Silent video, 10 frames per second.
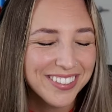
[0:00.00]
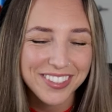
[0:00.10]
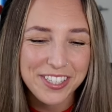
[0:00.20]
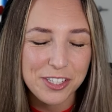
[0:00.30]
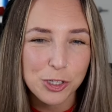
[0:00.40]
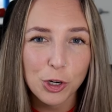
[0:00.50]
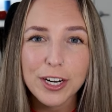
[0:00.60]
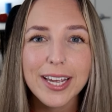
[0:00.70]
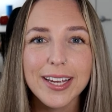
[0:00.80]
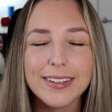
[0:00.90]
It's
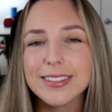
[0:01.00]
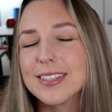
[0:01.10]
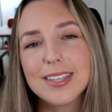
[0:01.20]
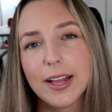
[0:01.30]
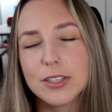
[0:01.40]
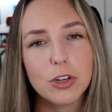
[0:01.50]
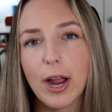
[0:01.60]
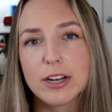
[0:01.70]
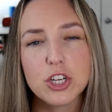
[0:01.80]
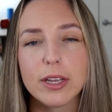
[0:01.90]
concerning, it's head
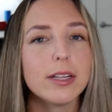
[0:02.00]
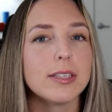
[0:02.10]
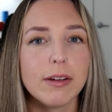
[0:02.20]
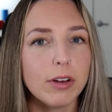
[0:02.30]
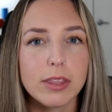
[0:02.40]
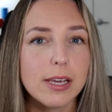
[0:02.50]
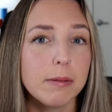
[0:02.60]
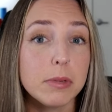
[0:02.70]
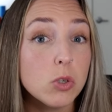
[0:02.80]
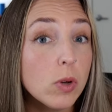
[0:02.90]
scratching, it's everything in
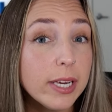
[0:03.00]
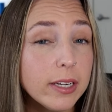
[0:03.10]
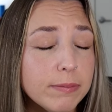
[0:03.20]
between.